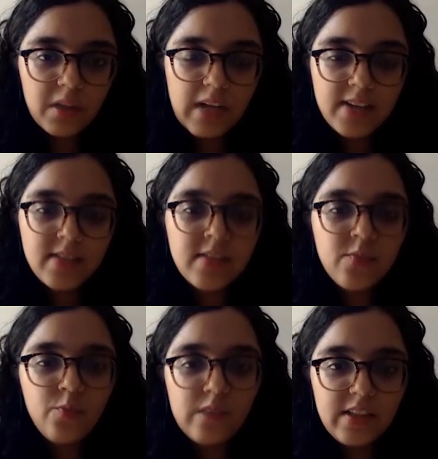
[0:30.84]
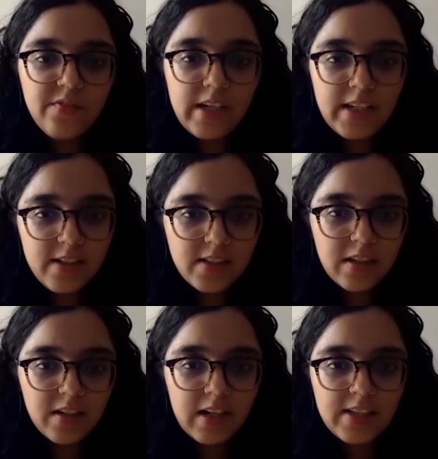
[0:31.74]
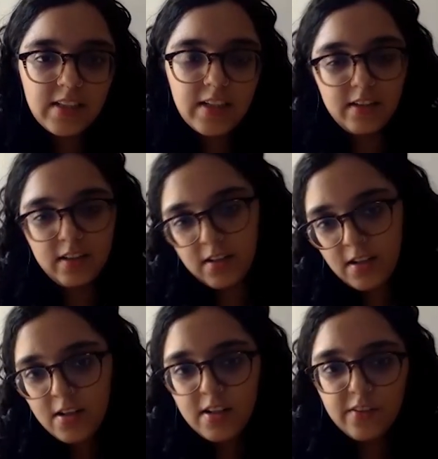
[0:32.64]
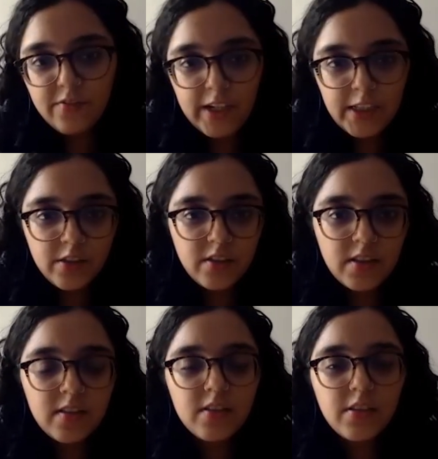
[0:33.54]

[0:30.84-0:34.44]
but as we see variants are arising and infections